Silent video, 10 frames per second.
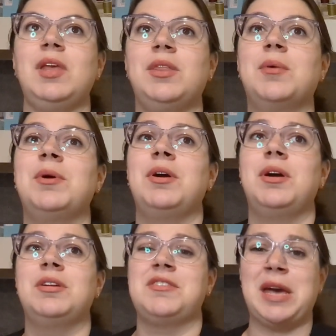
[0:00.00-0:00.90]
There
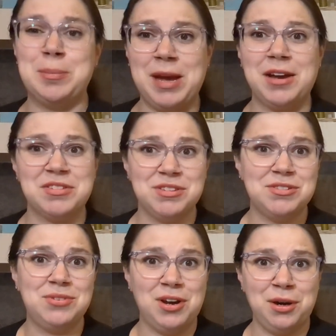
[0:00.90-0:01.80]
were 10 boxes
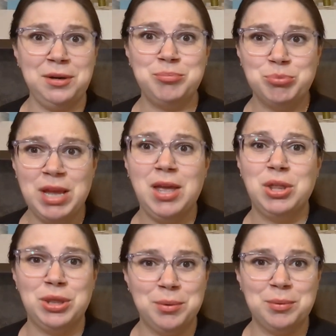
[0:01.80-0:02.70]
of yarn.
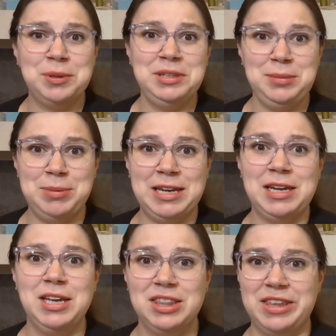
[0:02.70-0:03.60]
They were really
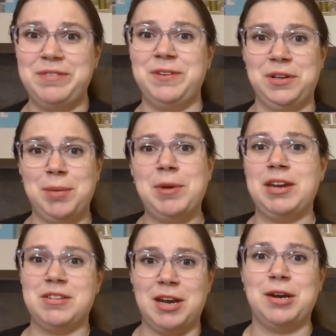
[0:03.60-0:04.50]
big. They filled up my
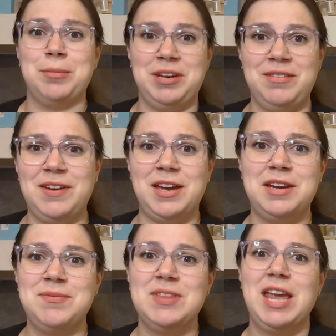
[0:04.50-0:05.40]
entire minivan.